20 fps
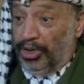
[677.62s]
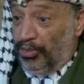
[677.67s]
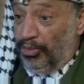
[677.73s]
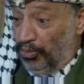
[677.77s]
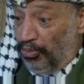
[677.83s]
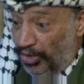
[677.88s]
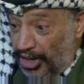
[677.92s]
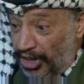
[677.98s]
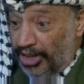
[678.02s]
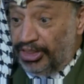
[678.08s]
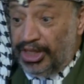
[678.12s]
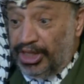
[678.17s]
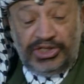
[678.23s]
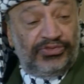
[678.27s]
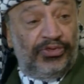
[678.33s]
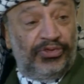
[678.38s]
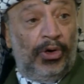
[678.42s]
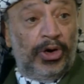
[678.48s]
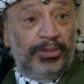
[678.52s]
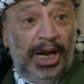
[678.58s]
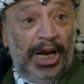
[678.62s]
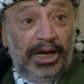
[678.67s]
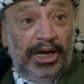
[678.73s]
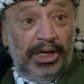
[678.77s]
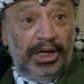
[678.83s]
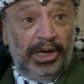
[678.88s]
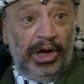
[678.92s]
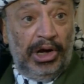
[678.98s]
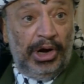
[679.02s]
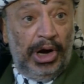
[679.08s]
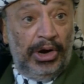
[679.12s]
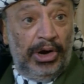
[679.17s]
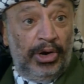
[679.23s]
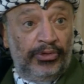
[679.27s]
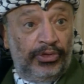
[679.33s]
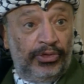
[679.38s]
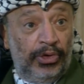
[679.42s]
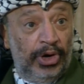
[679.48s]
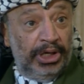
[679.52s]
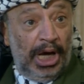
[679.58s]
within this formula in
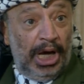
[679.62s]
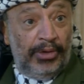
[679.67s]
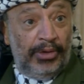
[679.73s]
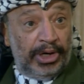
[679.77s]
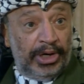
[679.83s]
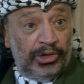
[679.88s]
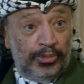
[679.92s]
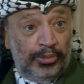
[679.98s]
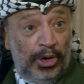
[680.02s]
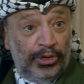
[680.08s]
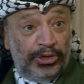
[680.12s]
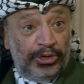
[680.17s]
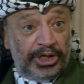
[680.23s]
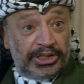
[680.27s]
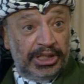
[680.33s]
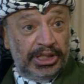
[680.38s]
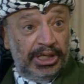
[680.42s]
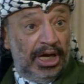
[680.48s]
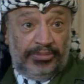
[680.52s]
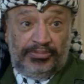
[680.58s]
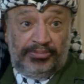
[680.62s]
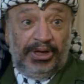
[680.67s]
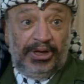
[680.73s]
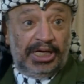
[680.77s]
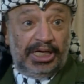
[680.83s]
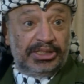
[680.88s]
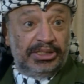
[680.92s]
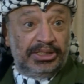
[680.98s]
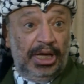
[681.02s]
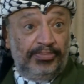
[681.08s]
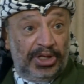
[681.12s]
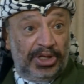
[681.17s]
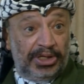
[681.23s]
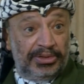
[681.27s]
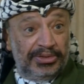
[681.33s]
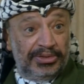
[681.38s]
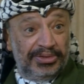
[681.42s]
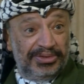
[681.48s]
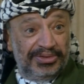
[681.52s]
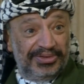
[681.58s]
our democracy had been
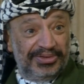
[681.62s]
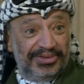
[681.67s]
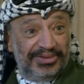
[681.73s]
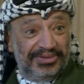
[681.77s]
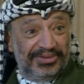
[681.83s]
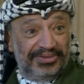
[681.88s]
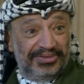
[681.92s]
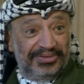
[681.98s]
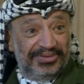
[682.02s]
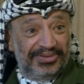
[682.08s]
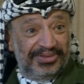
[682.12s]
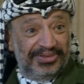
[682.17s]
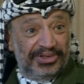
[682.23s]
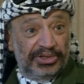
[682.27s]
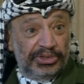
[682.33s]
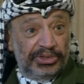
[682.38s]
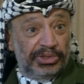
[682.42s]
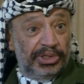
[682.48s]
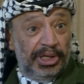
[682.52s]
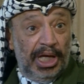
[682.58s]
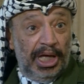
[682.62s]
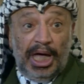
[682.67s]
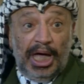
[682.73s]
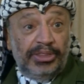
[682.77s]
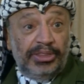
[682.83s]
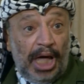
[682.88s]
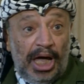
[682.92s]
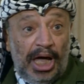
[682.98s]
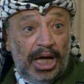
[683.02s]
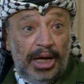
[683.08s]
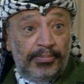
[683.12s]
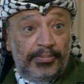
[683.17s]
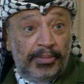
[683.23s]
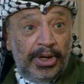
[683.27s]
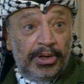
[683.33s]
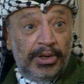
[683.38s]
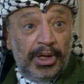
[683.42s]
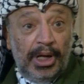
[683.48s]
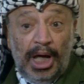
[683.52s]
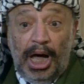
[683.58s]
accepted. And I am
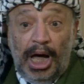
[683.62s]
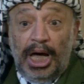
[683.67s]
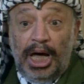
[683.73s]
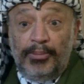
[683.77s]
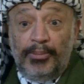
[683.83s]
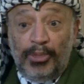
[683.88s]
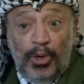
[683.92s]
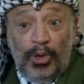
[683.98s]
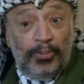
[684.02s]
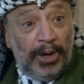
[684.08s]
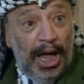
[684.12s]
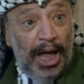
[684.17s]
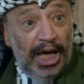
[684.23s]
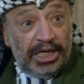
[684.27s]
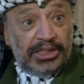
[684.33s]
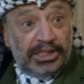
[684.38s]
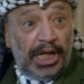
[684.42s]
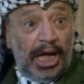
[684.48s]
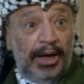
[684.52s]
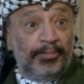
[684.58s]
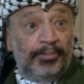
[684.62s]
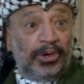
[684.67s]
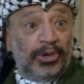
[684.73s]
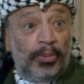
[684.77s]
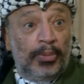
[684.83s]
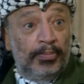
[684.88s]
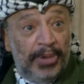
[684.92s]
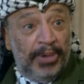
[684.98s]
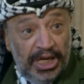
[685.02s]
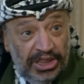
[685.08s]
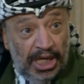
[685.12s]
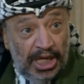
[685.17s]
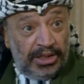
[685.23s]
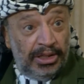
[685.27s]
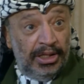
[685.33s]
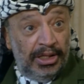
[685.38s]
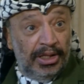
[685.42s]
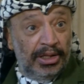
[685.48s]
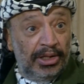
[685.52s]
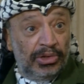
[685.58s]
obliged, I am
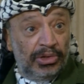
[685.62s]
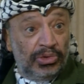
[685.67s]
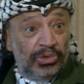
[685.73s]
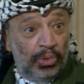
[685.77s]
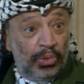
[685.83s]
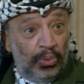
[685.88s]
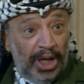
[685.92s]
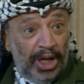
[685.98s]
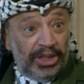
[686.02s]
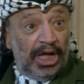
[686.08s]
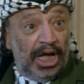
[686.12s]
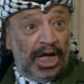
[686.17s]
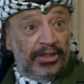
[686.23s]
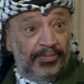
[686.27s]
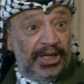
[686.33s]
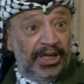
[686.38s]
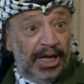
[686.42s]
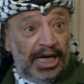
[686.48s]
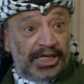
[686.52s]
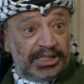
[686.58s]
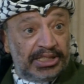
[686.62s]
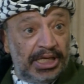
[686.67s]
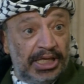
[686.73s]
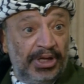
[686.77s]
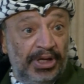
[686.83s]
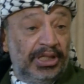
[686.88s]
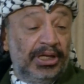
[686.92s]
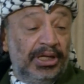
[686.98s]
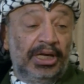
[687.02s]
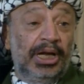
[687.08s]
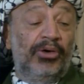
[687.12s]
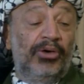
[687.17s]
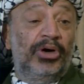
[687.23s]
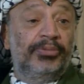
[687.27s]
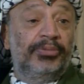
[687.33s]
committed to what had been accepted in our